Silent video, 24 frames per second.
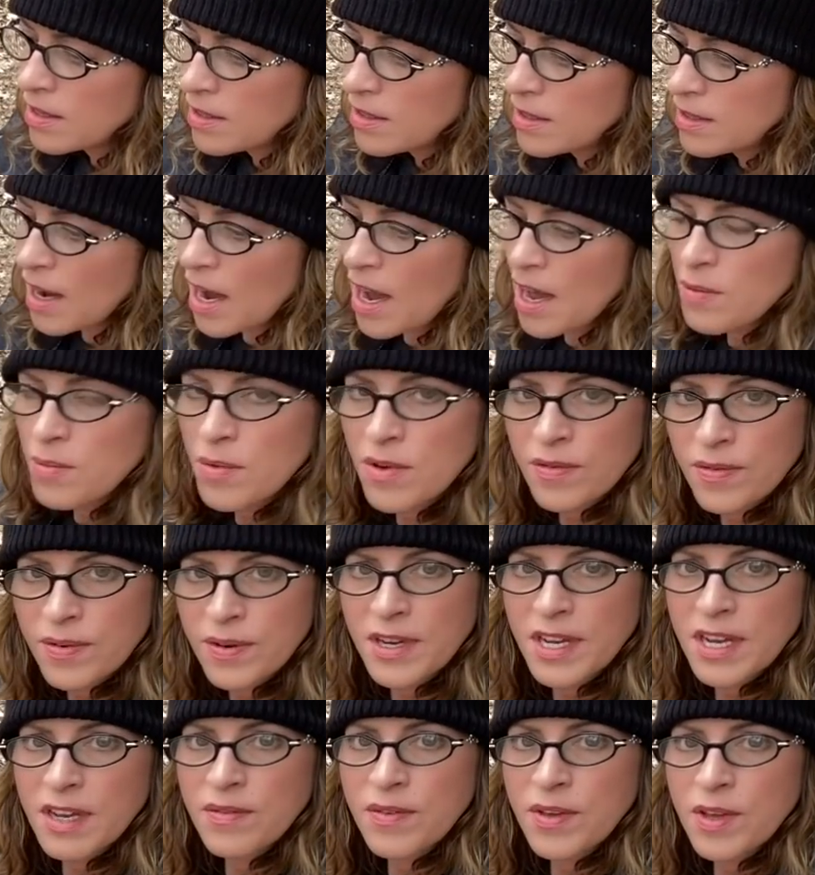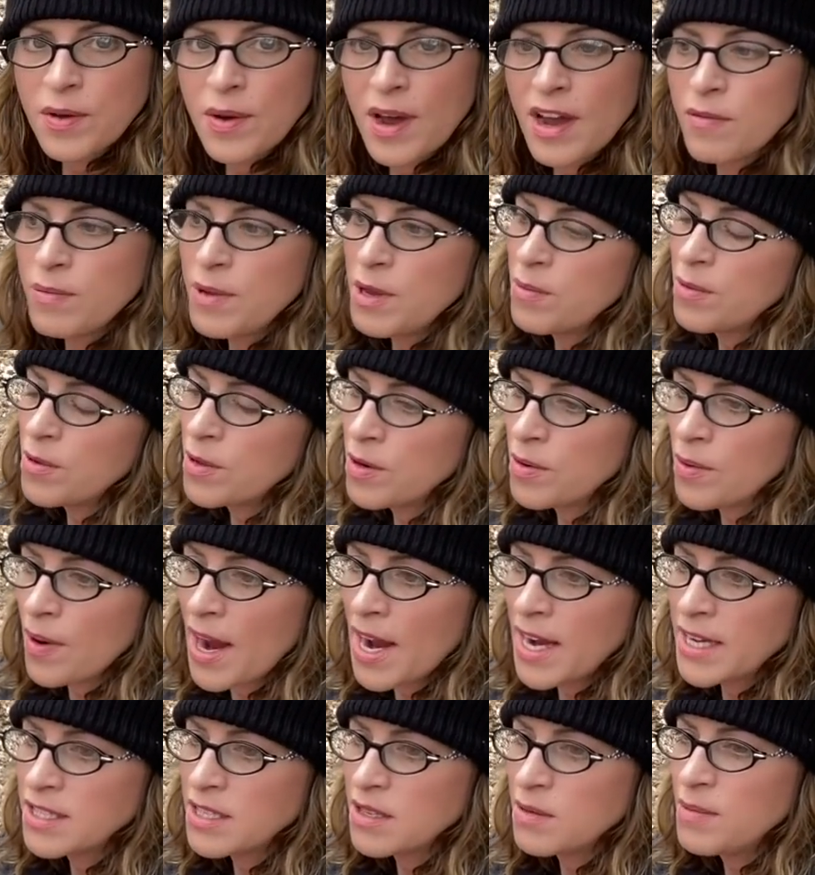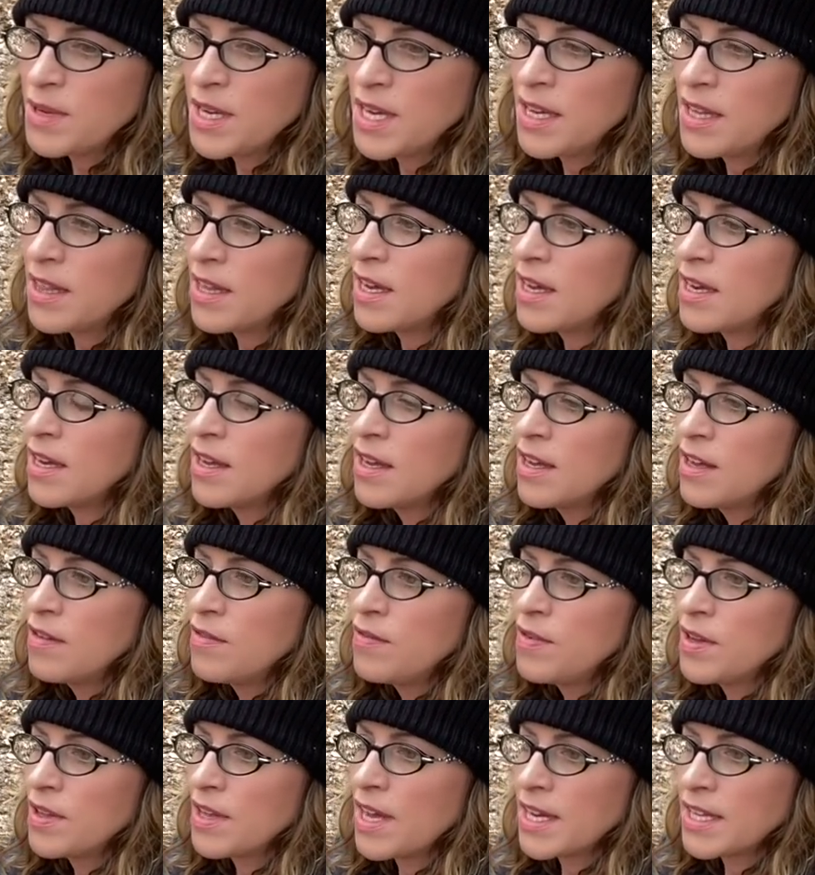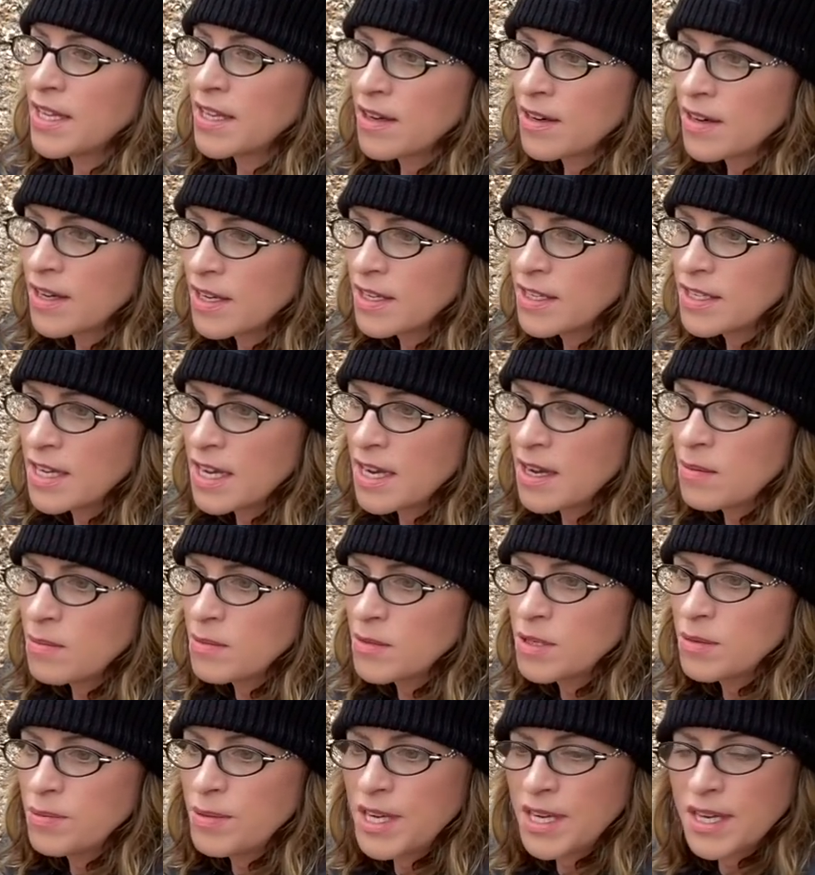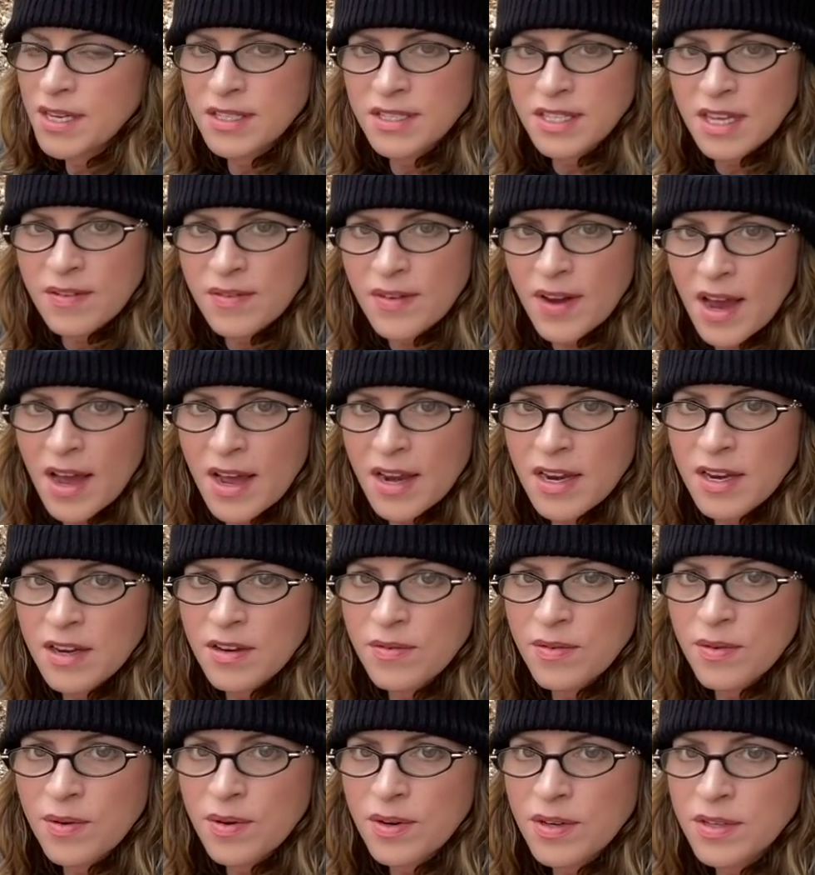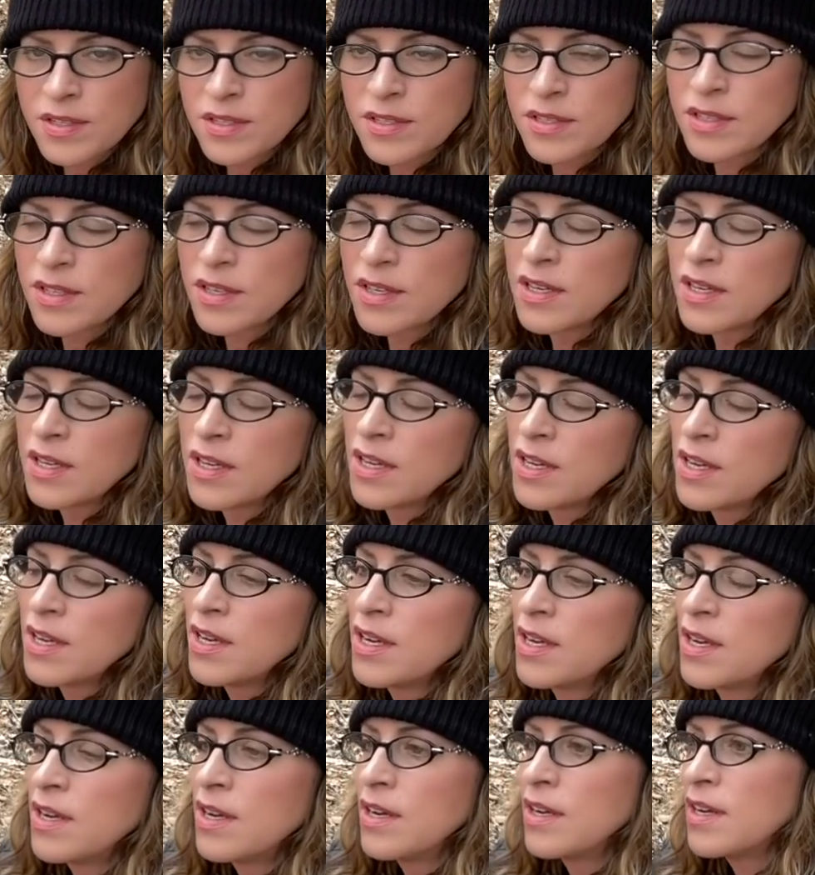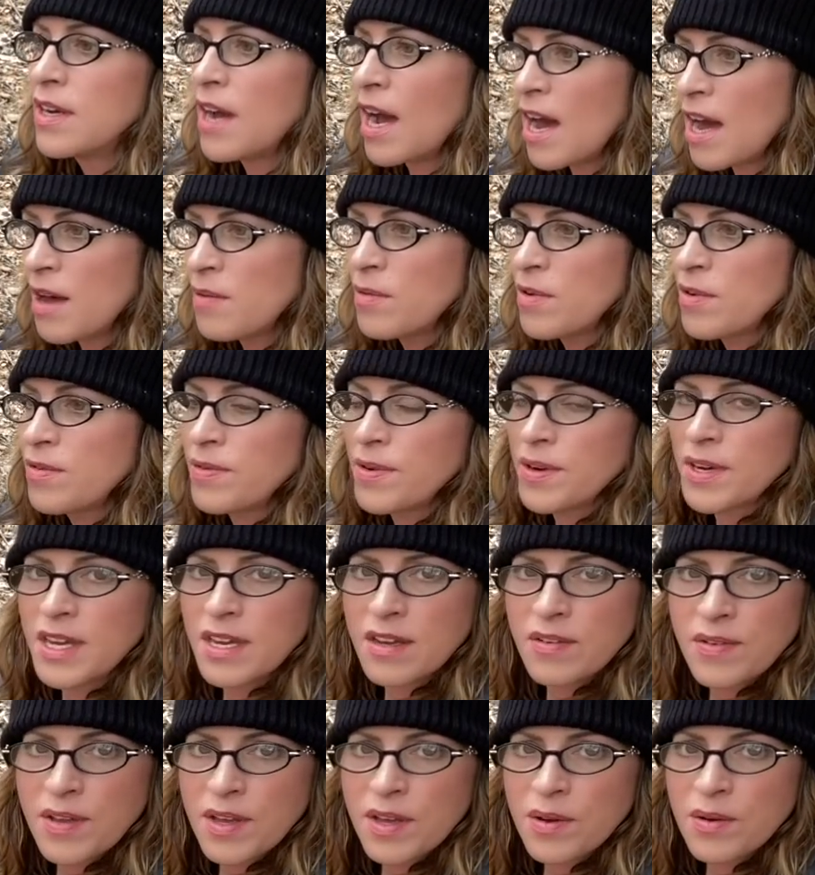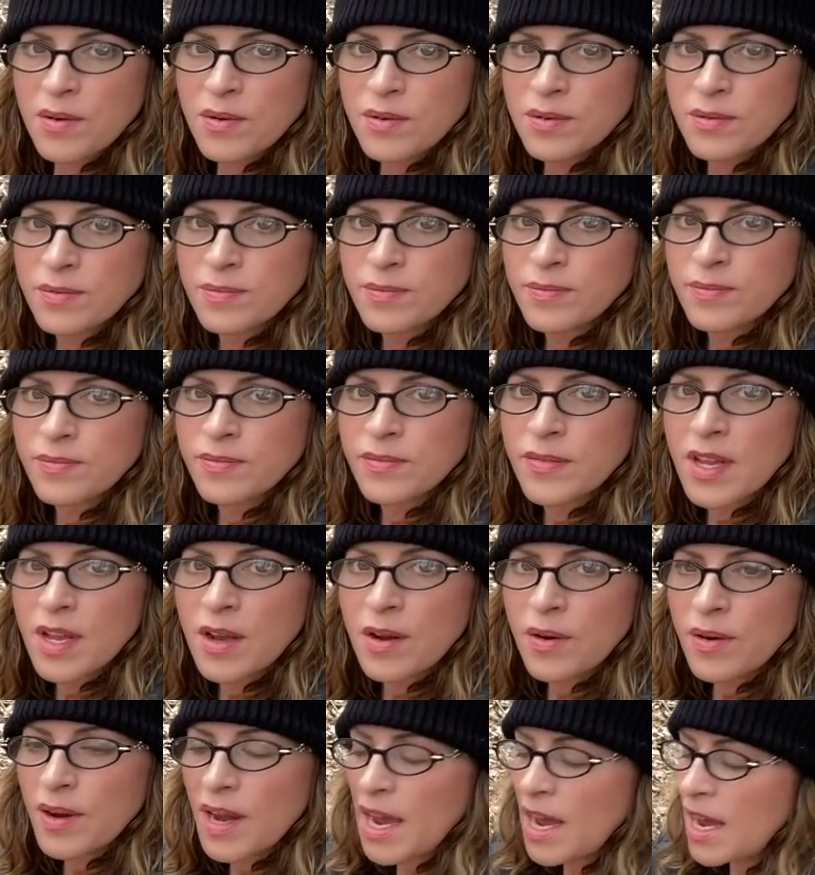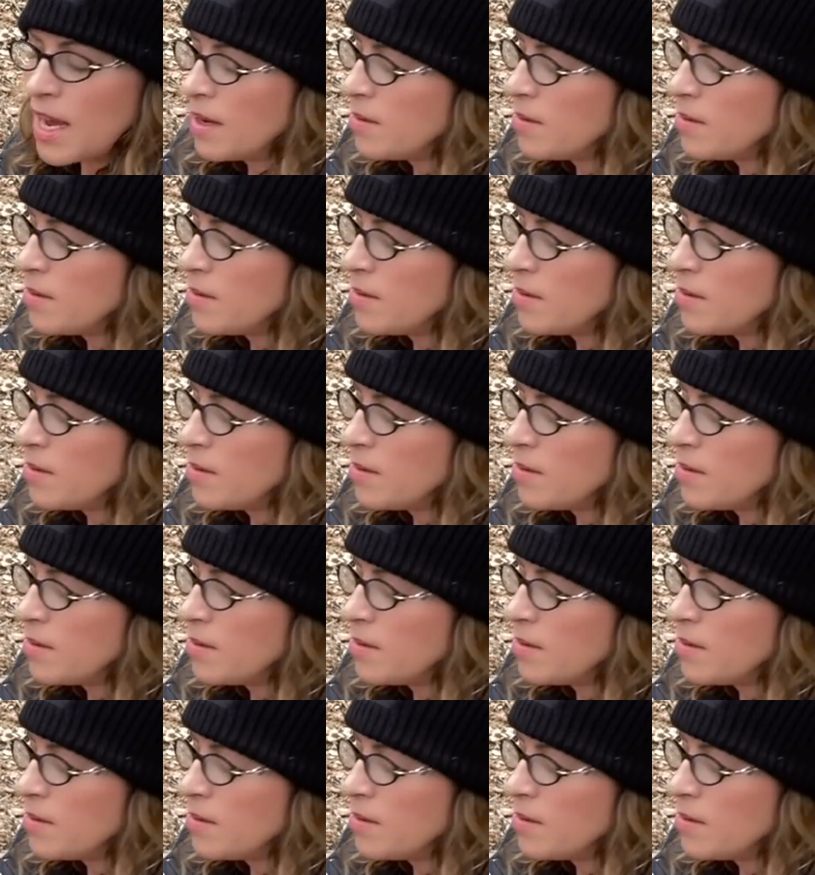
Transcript: God will forgive you. I have people who write to me that feel like they're condemned because they've gotten a divorce. God will forgive you, okay?